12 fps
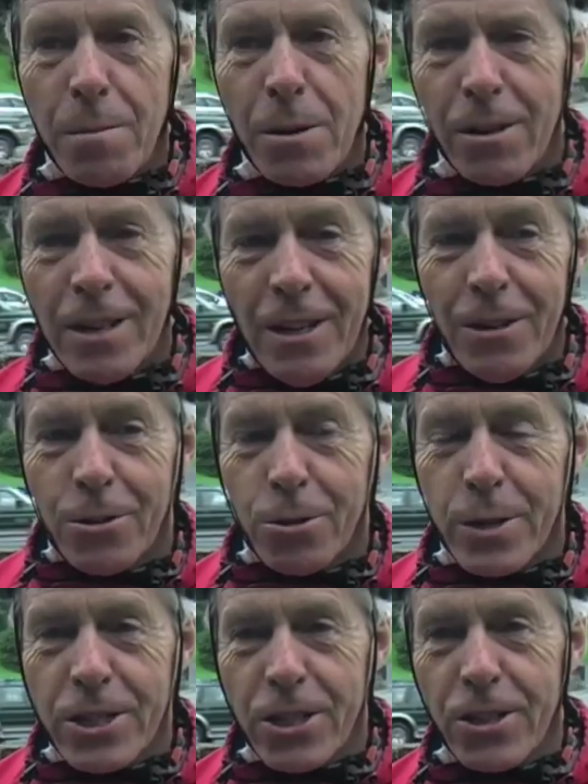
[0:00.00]
park.
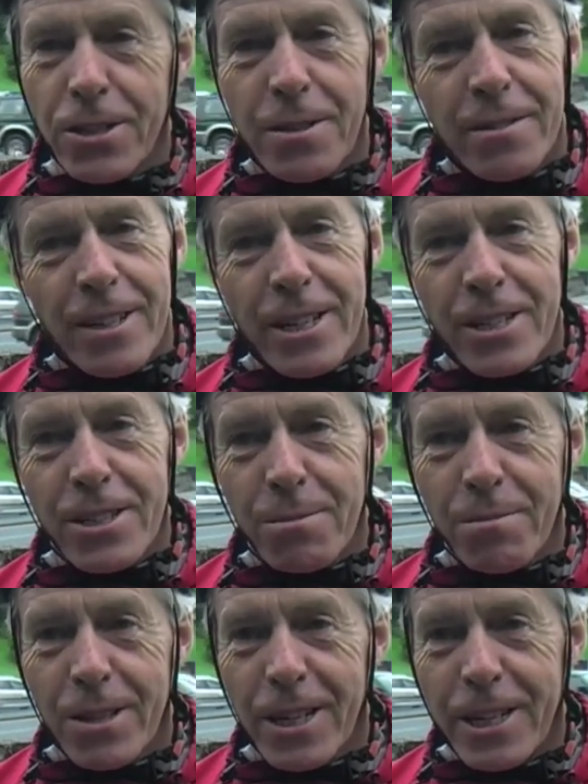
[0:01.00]
Always good. Nice,
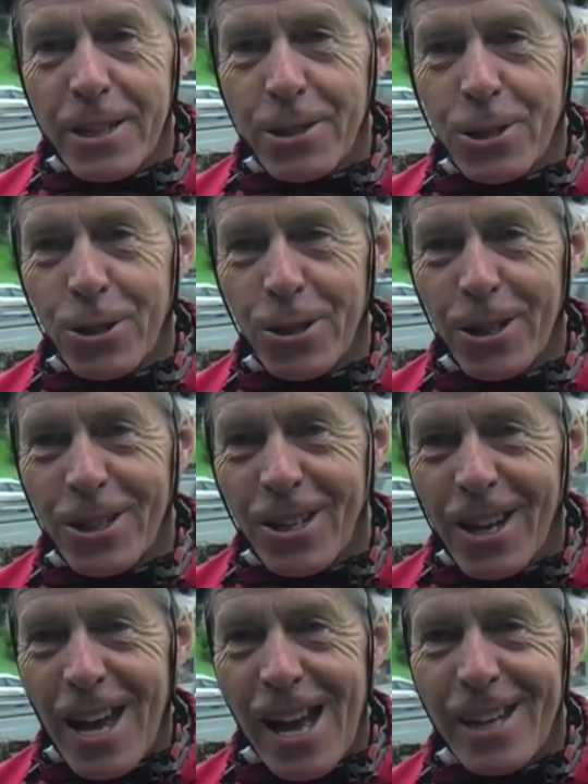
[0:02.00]
clean toilets
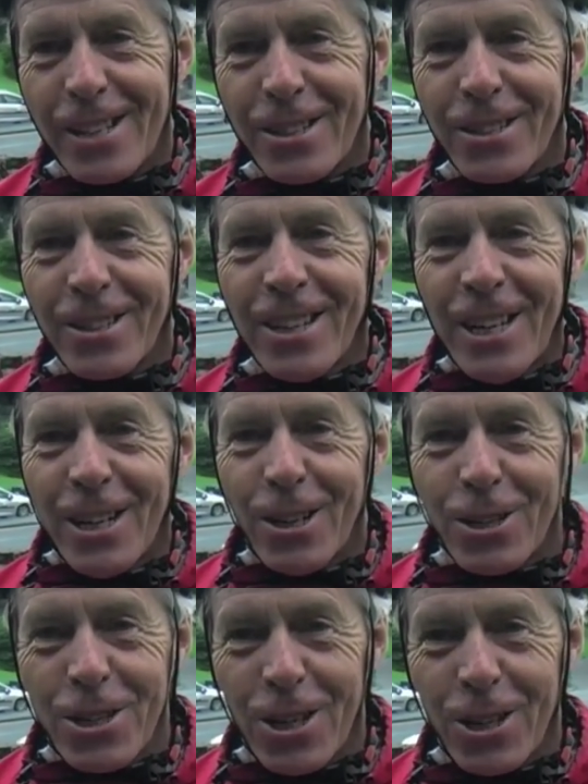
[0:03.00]
on hand and
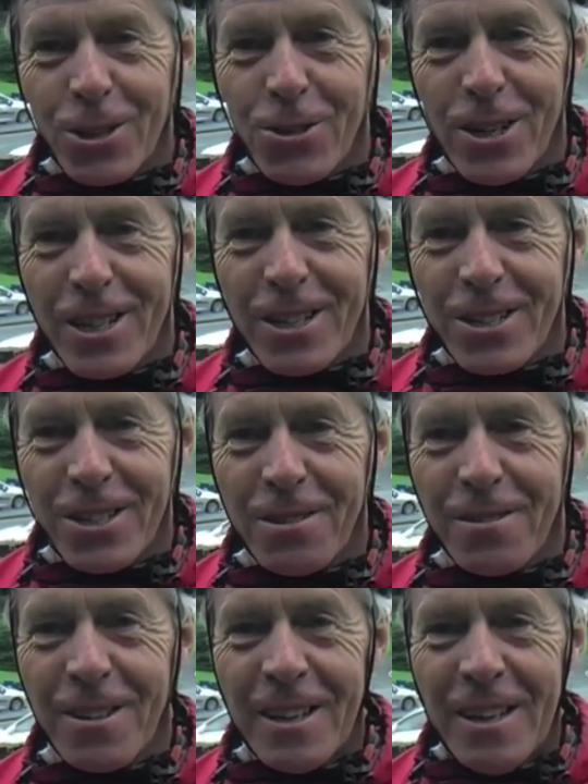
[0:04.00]
lots of hot drinks
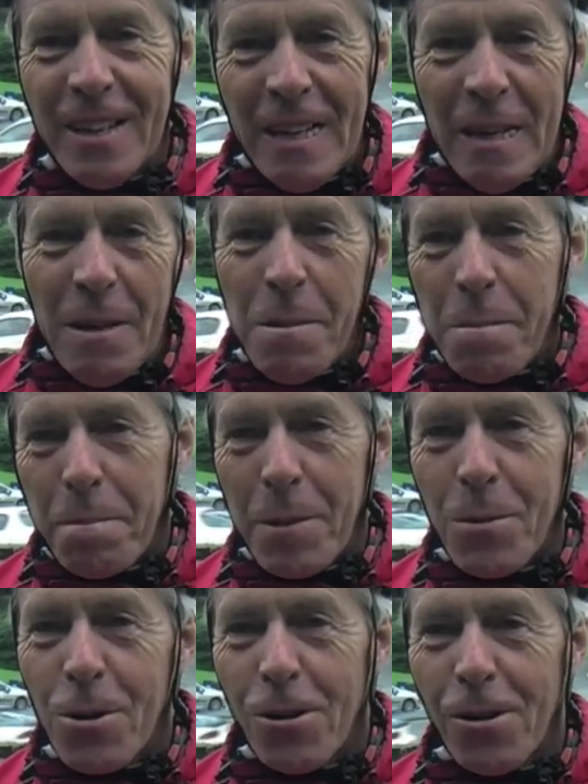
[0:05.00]
and a bit
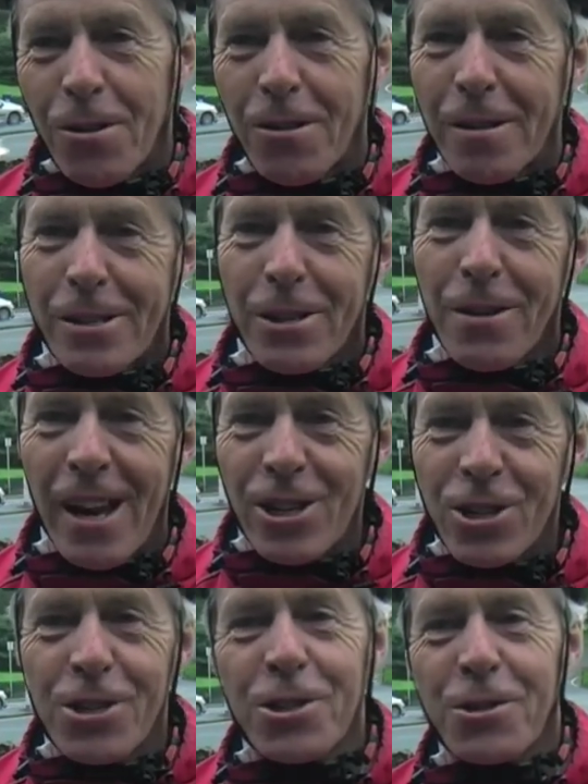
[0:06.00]
more
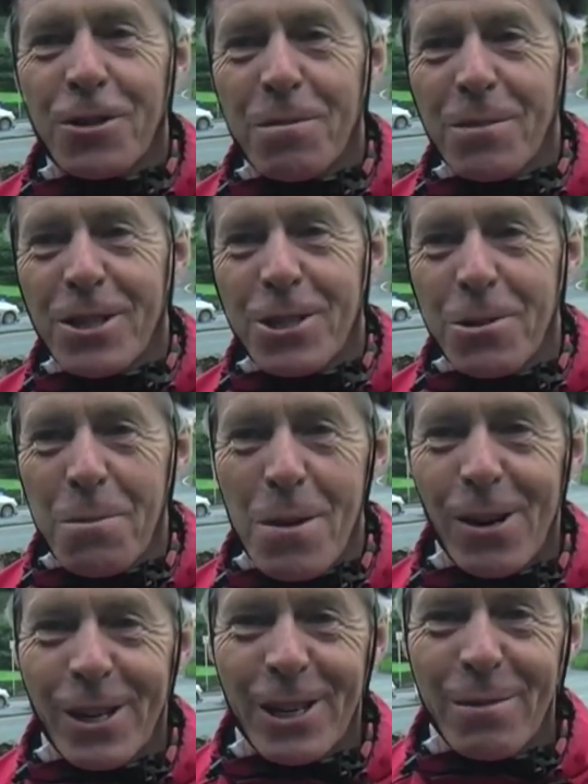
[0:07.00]
donations from the supermarket